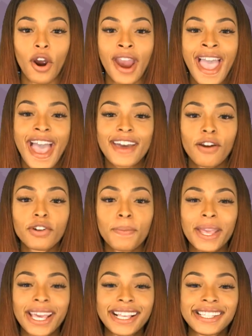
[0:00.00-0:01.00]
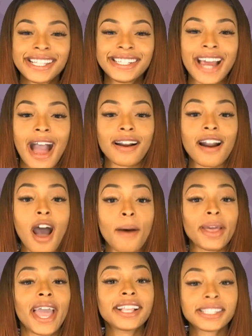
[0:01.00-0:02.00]
more, head over to
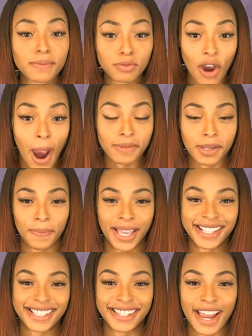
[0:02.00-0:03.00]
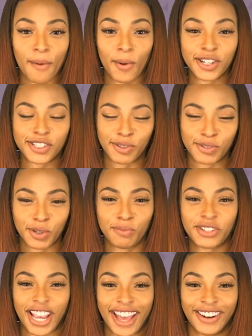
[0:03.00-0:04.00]
BET.com and subscribe to BET Network's
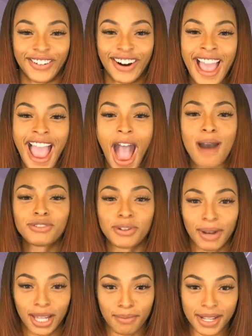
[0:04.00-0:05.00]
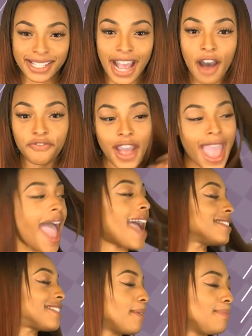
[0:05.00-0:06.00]
YouTube channel. I'm Jamila Mustafa
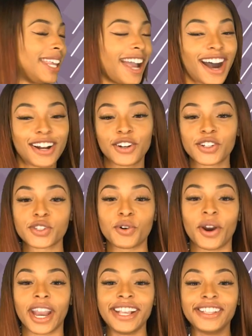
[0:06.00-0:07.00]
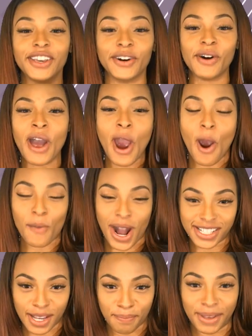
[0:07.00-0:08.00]
at JMedia underscore and you are
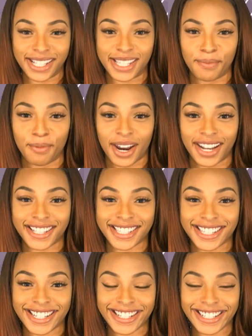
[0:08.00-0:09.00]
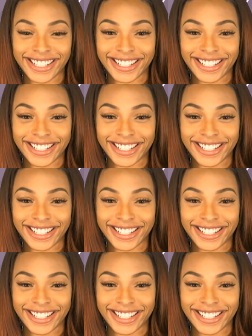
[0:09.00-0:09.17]
watching BET Breaks.